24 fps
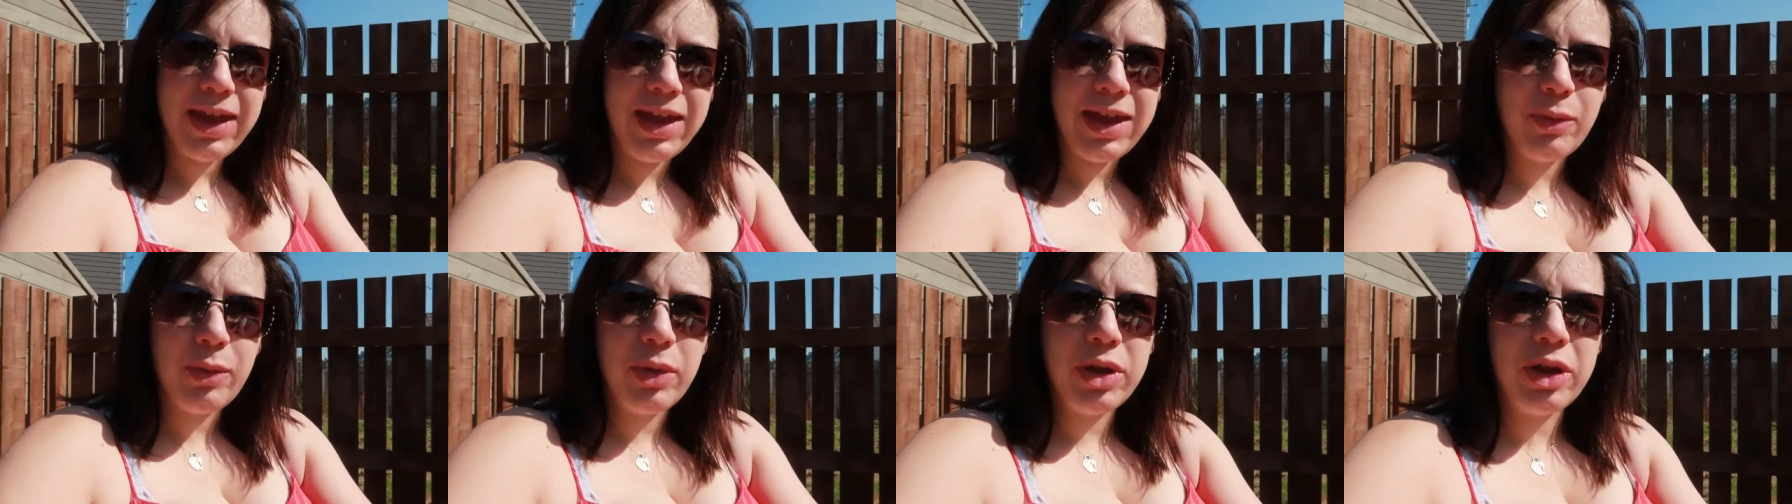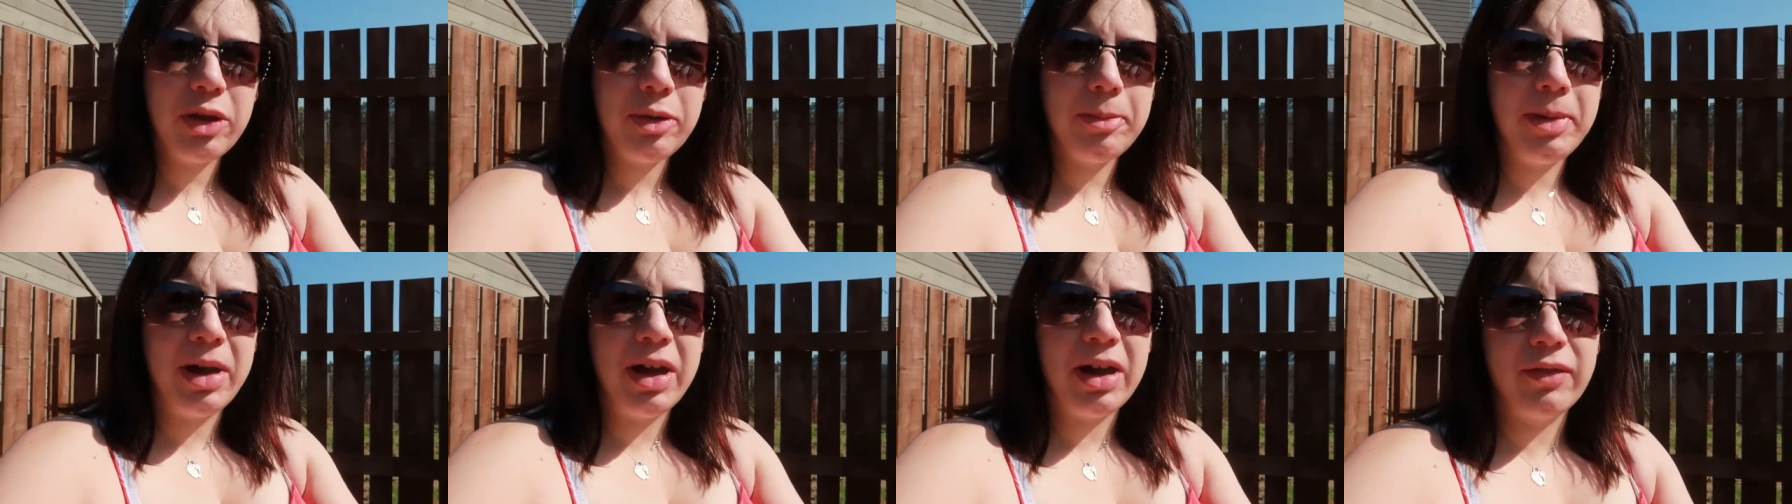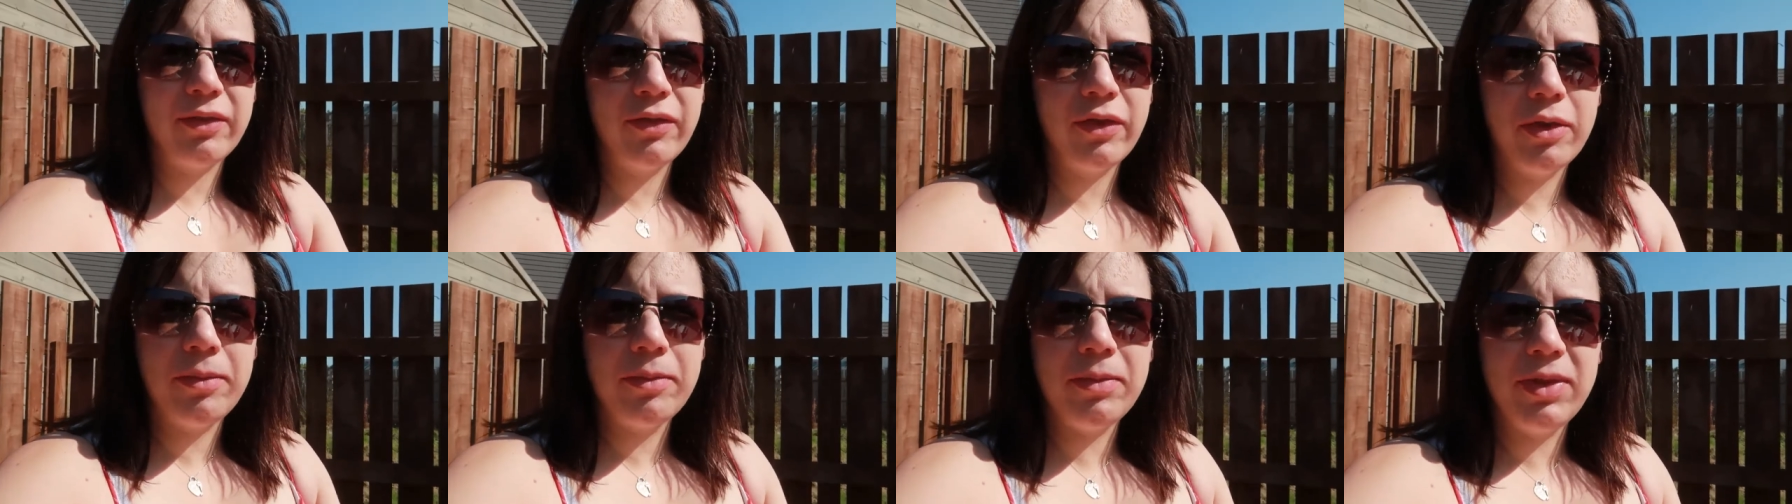Hey, we are
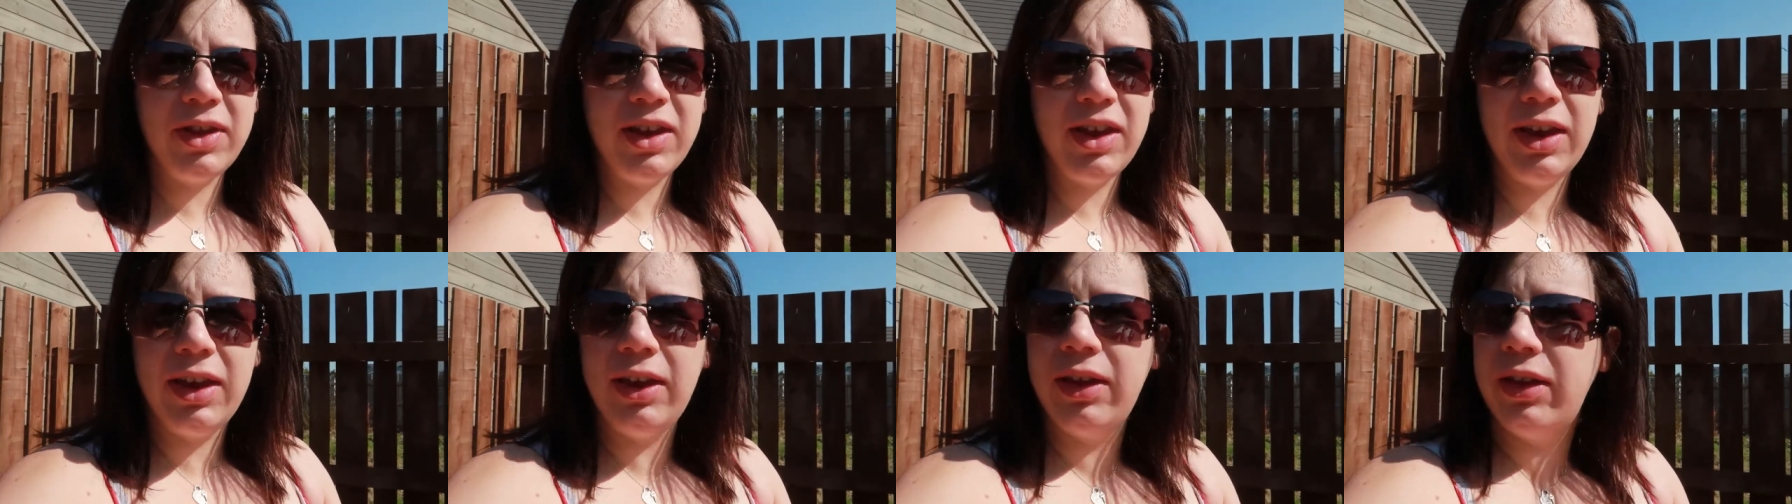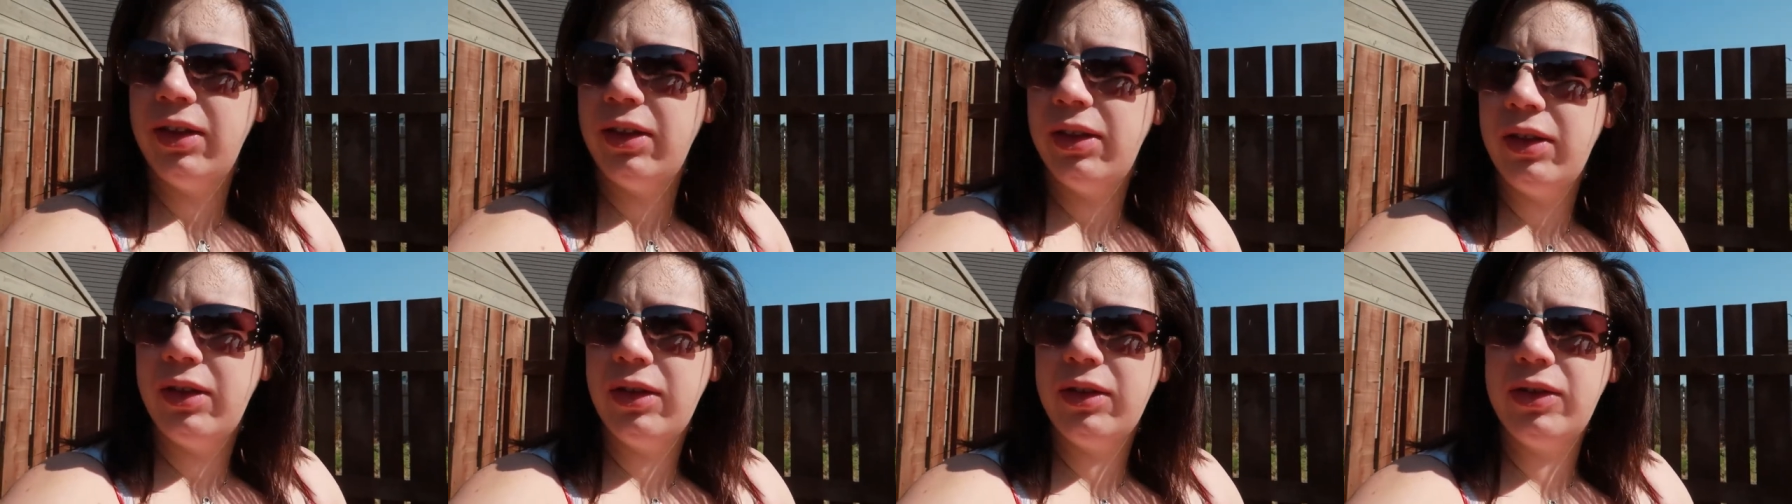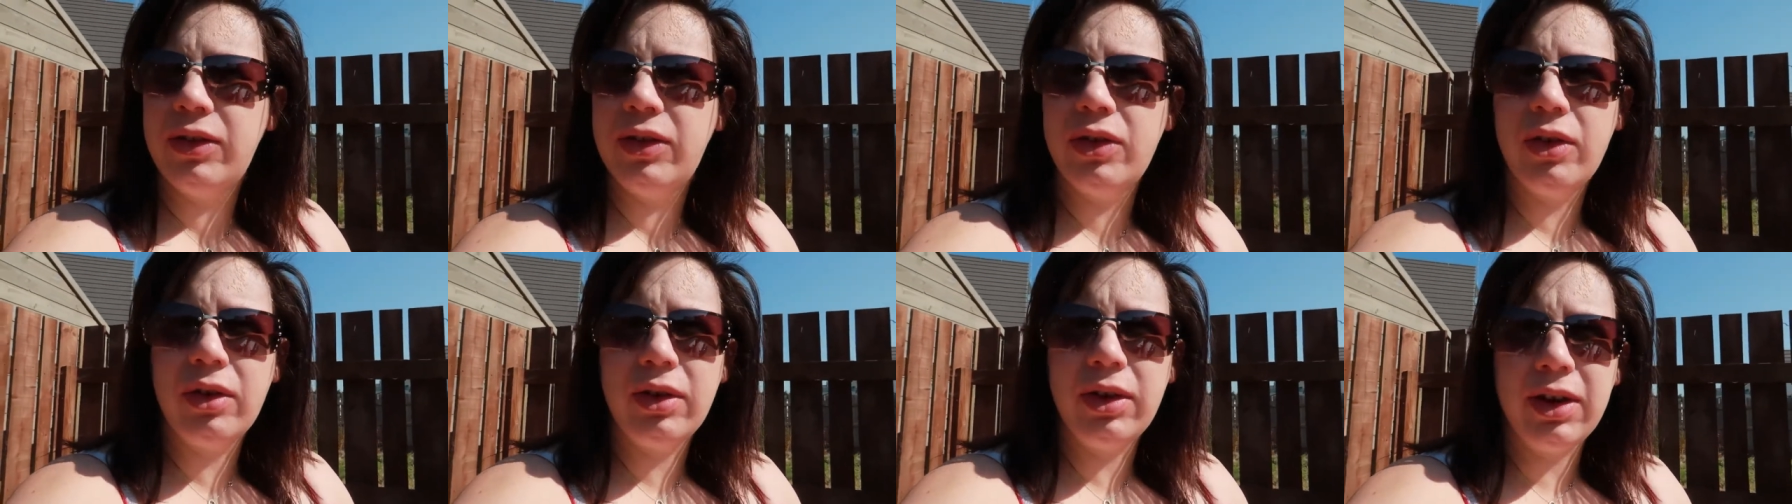back from the little
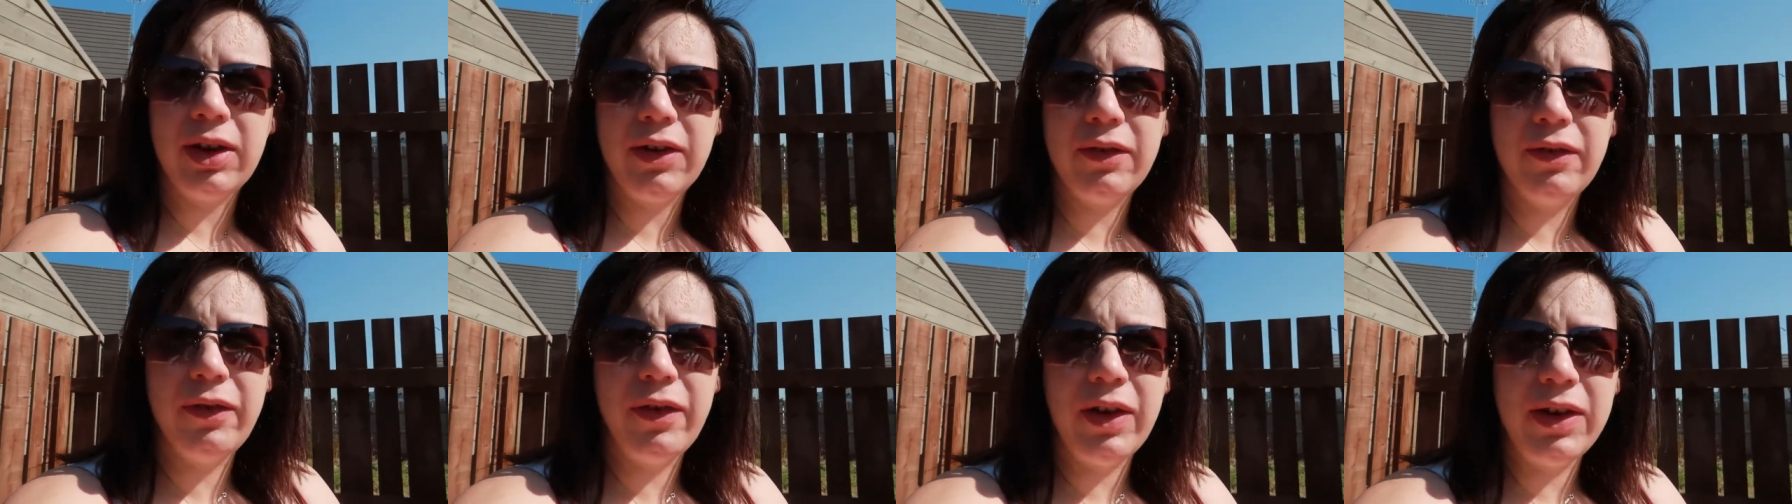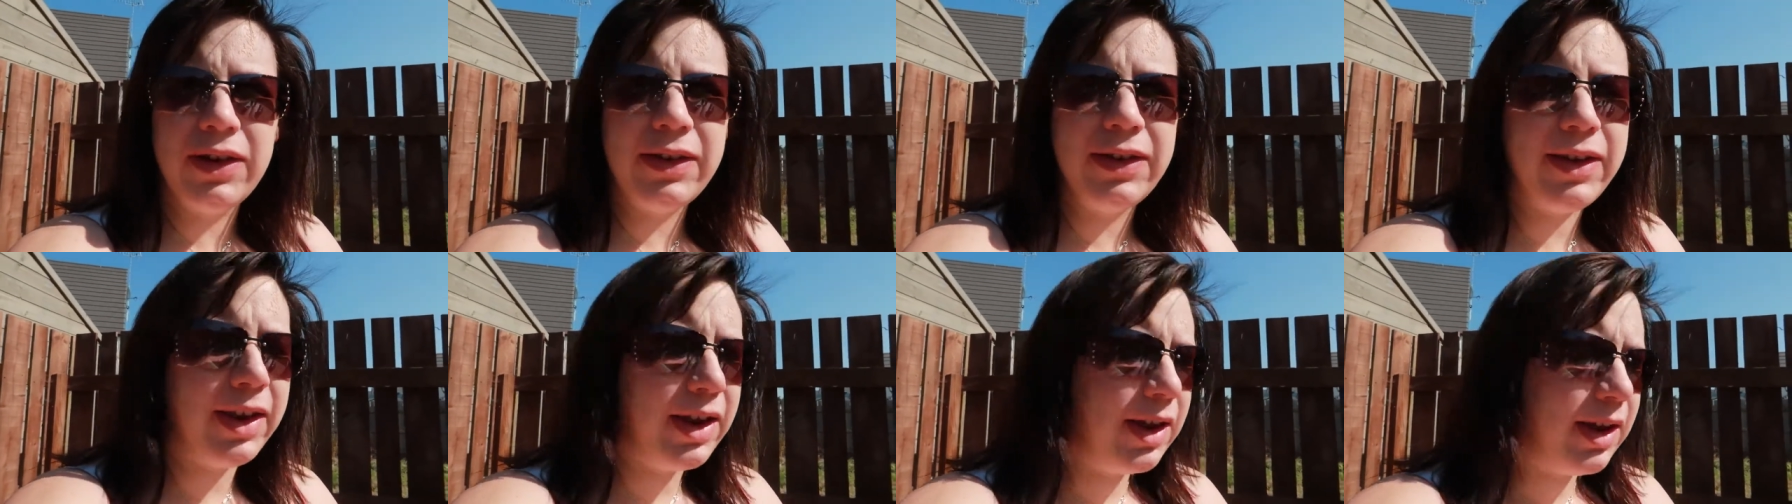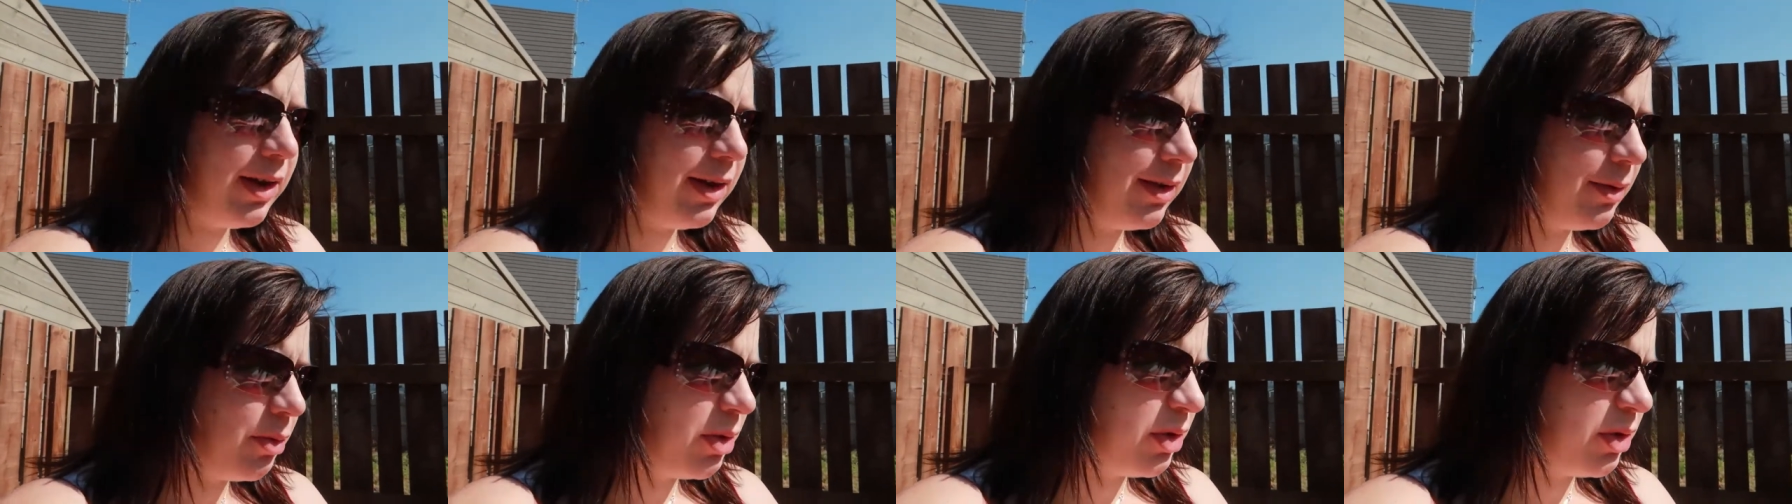sort of like fun day.